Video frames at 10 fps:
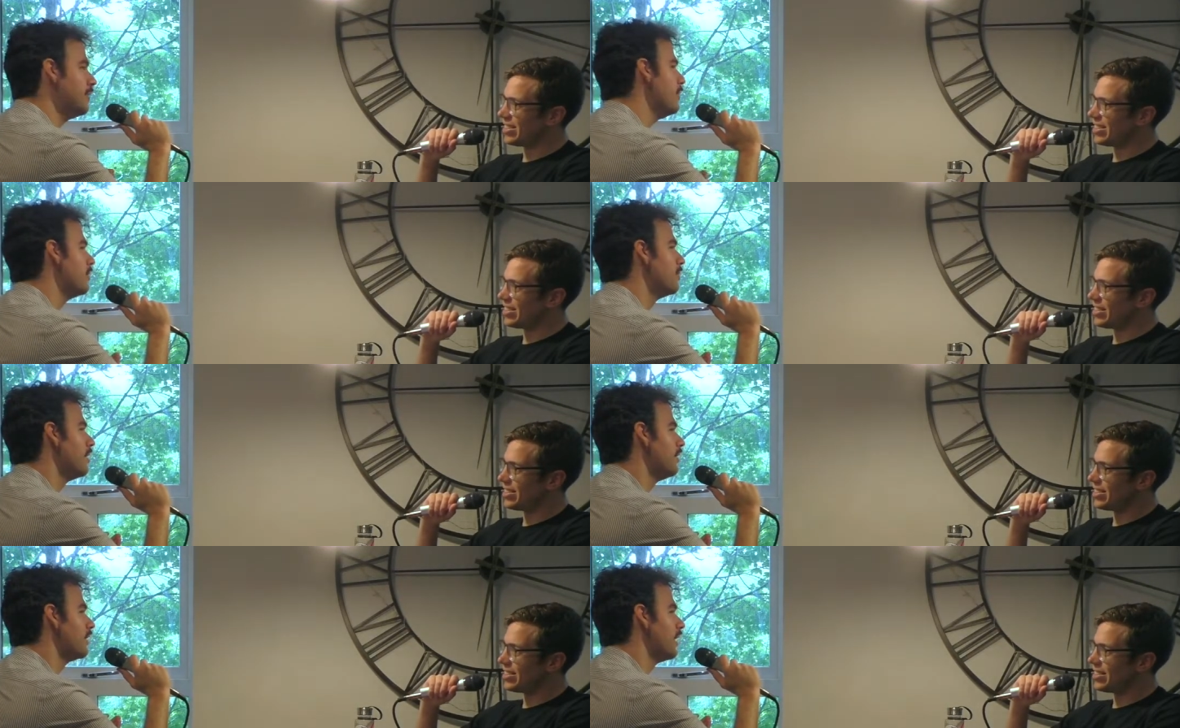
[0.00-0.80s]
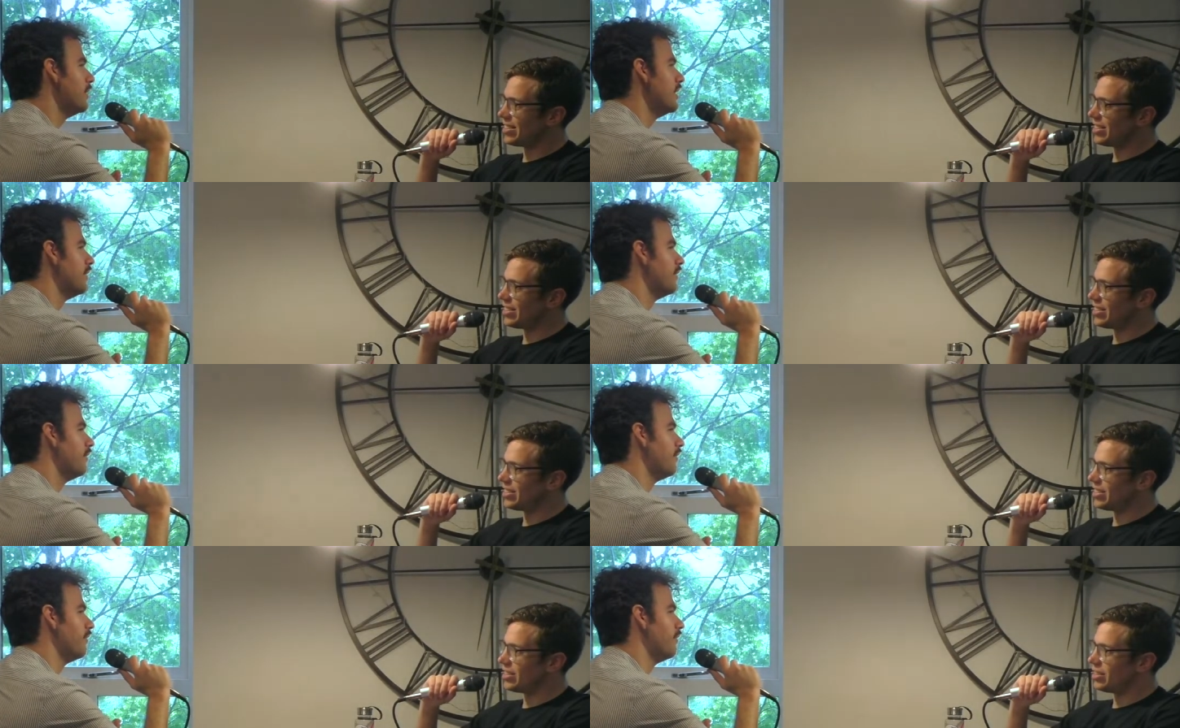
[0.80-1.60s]
Speaker 1: maybe it's about, I mean, the
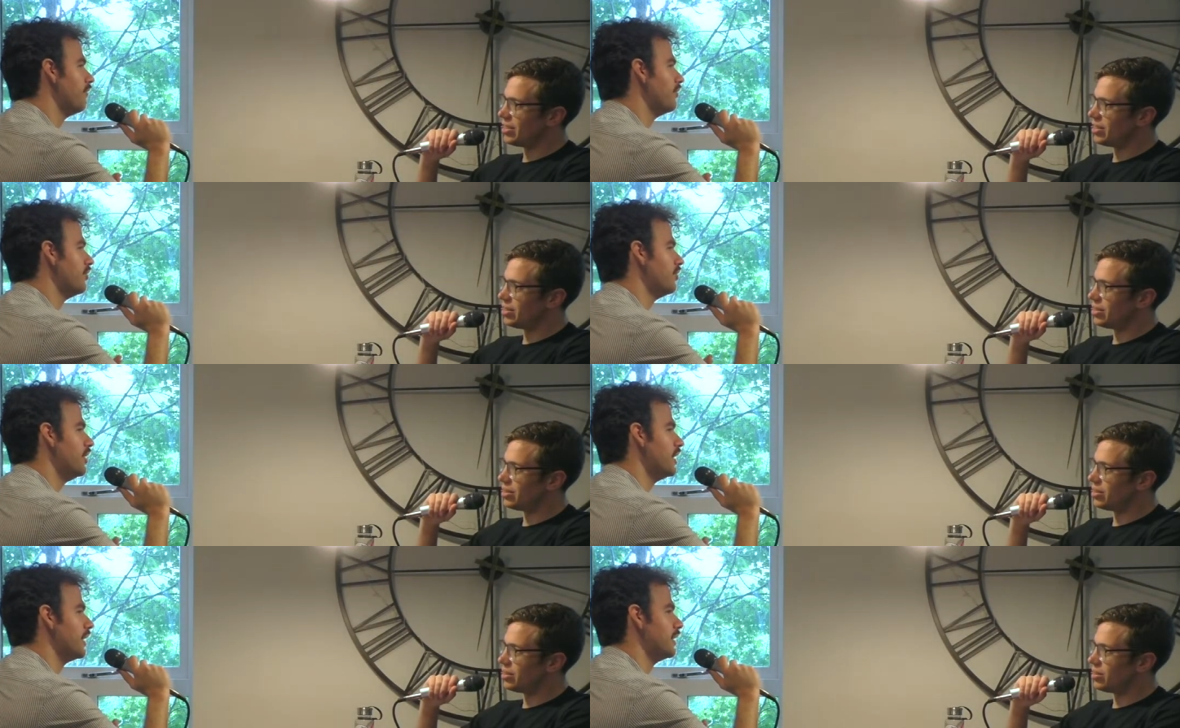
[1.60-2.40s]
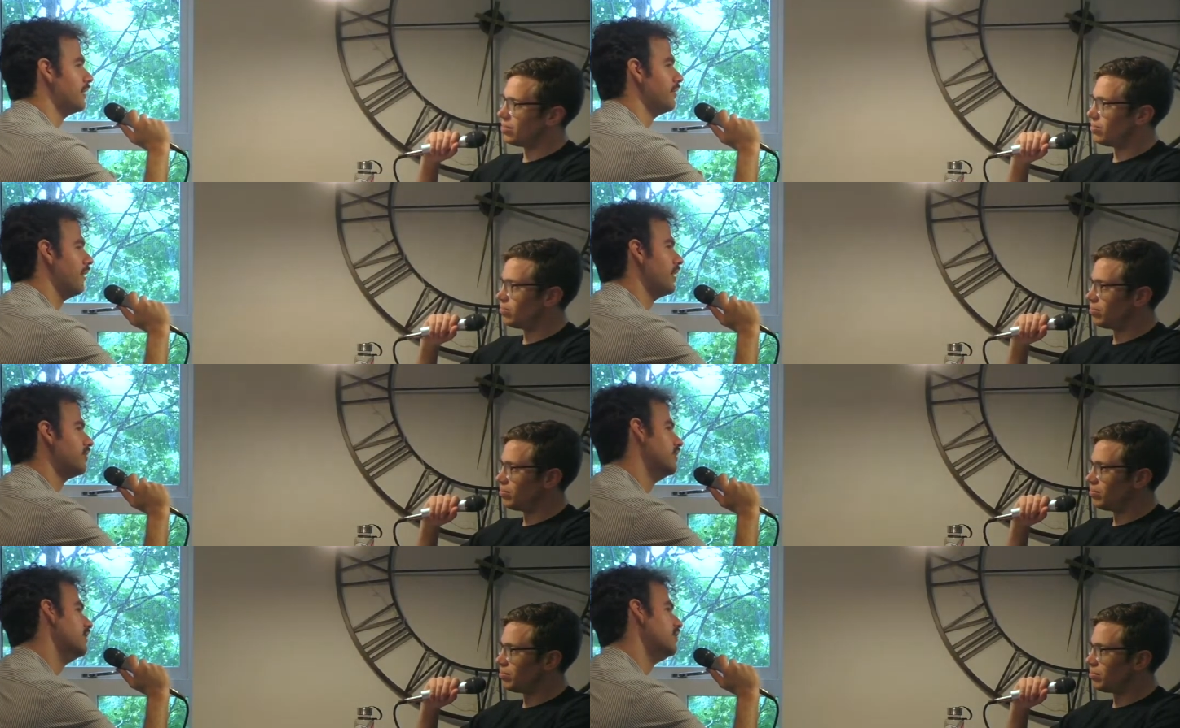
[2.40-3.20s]
shitting on the
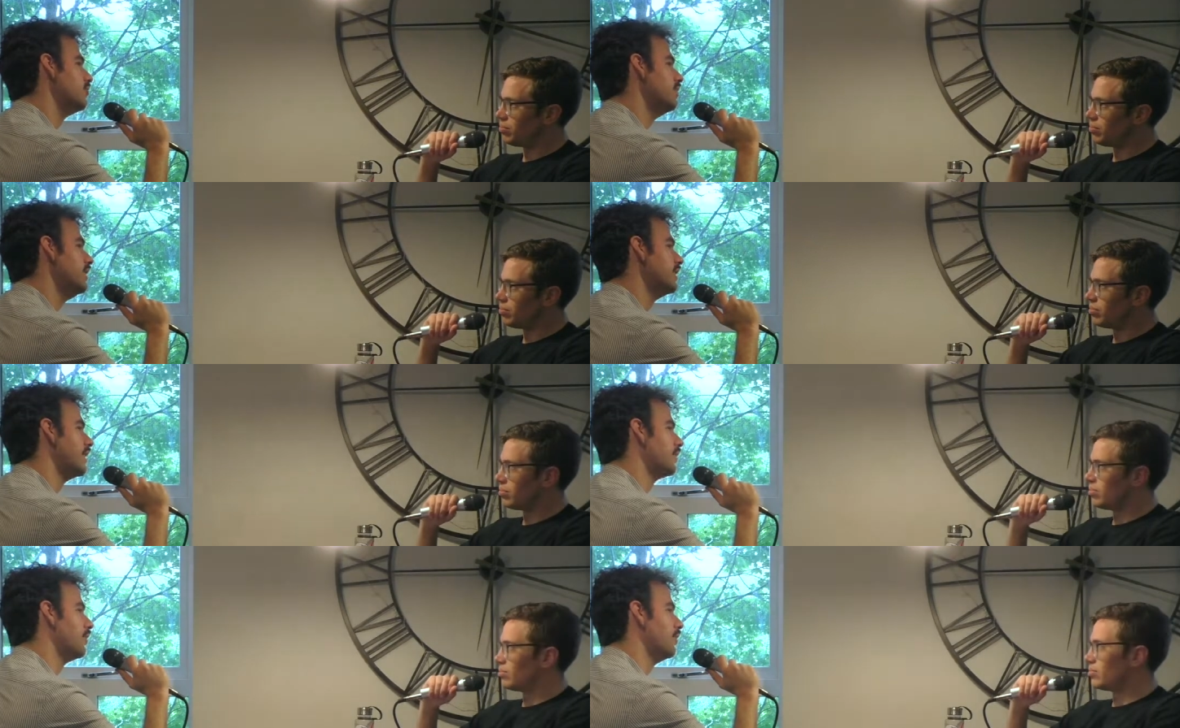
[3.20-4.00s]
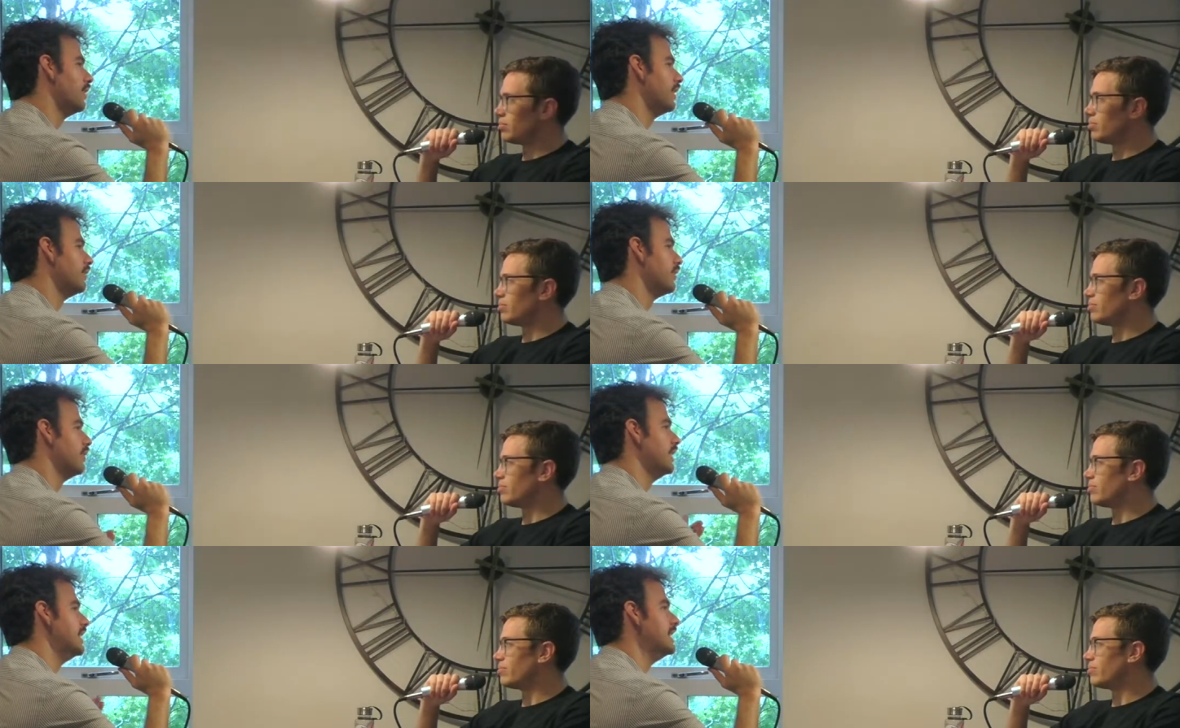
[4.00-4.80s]
fashion industry and like the whole like
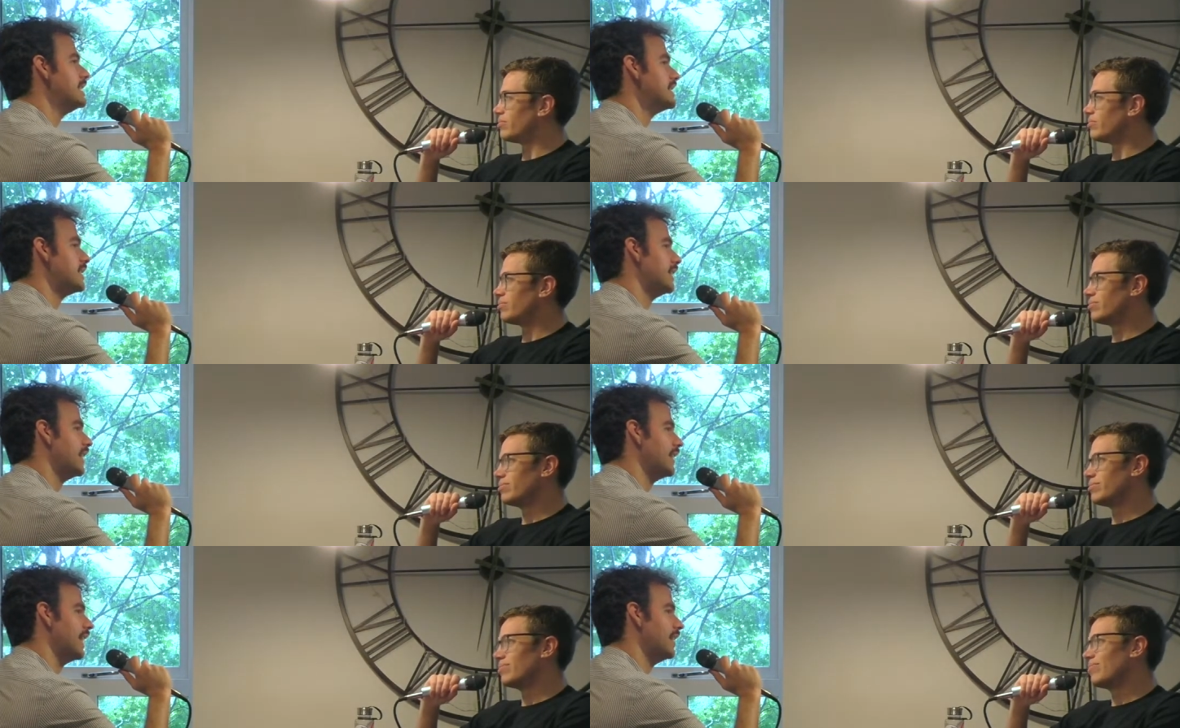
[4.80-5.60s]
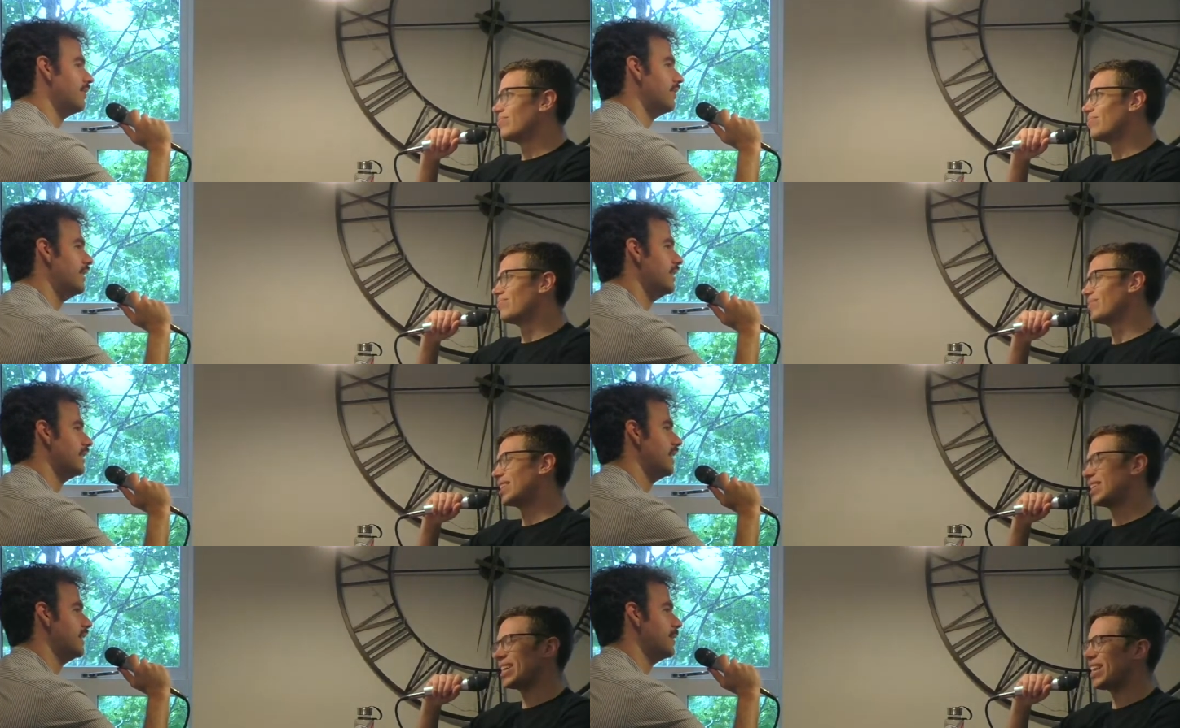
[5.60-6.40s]
derelict like kind of thing.
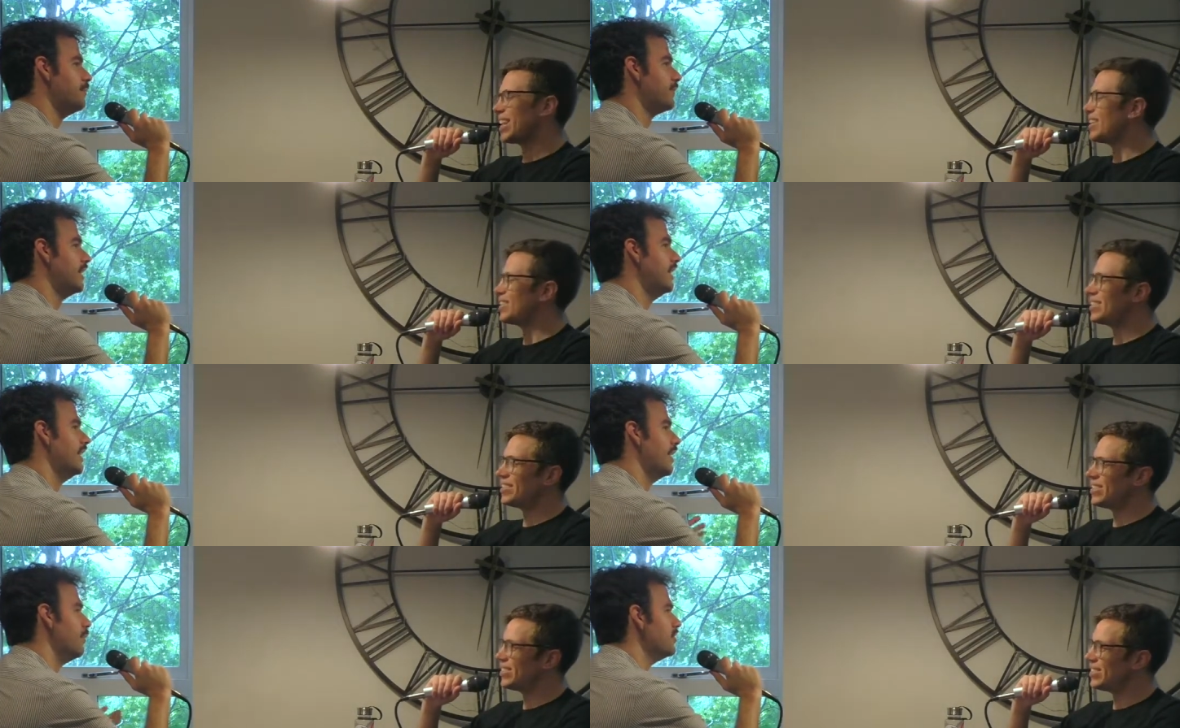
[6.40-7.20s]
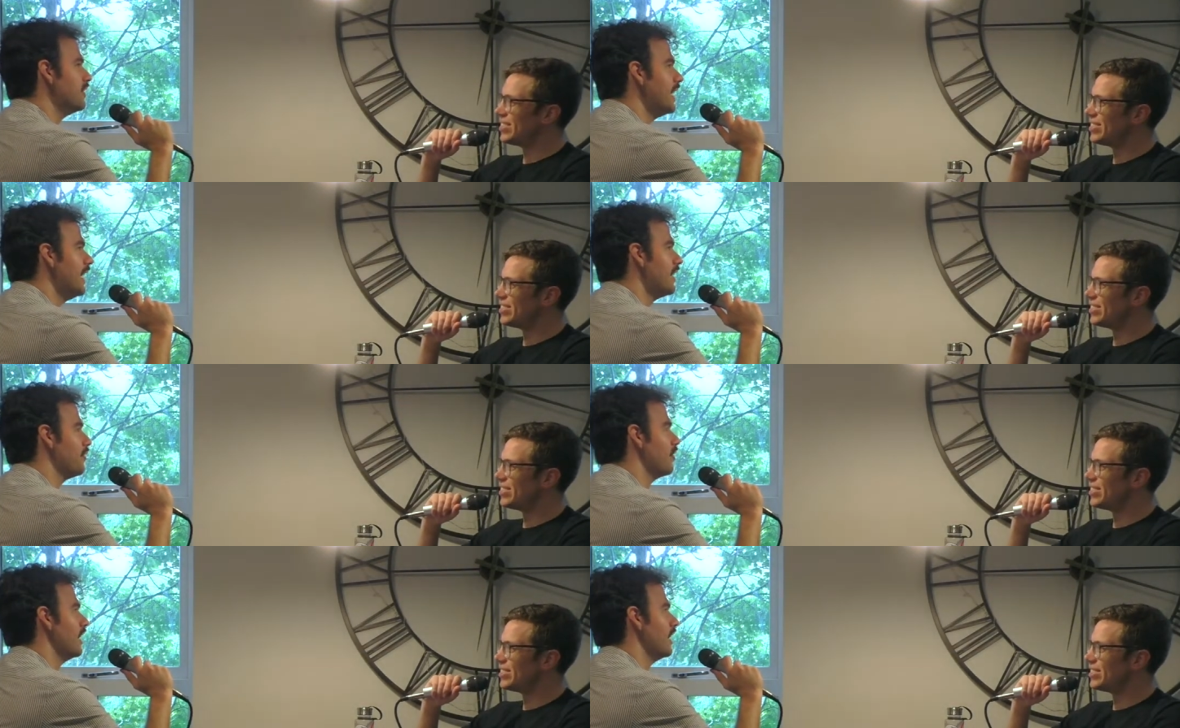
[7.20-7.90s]
Like kinda, which again, it's